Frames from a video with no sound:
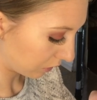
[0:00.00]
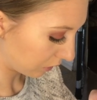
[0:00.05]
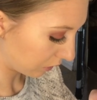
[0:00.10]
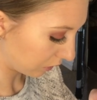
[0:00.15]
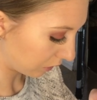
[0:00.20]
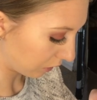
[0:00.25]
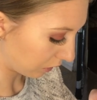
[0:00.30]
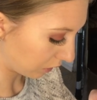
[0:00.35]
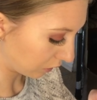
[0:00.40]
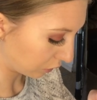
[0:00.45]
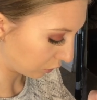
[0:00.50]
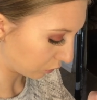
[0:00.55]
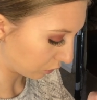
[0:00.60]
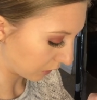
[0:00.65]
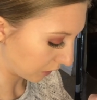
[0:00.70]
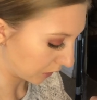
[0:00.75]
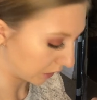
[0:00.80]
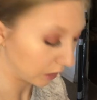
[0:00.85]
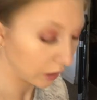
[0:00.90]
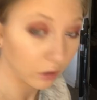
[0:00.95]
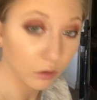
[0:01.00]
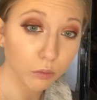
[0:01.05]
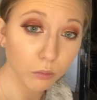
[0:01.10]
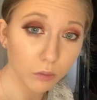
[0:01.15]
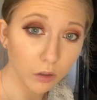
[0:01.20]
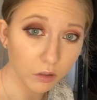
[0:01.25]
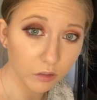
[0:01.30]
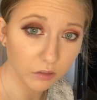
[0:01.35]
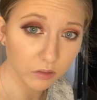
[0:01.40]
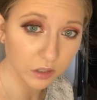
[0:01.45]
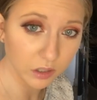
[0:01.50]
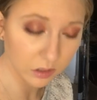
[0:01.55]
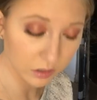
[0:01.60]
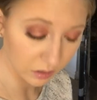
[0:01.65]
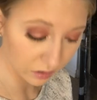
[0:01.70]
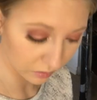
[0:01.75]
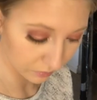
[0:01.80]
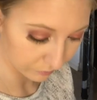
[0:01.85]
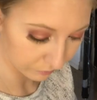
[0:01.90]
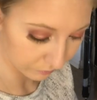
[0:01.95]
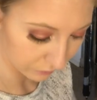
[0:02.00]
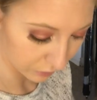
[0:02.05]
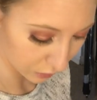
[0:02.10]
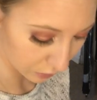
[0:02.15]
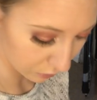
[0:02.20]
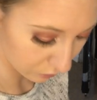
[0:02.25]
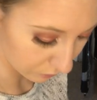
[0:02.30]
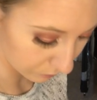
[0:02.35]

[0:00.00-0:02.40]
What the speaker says: not enjoy sitting through all of this. So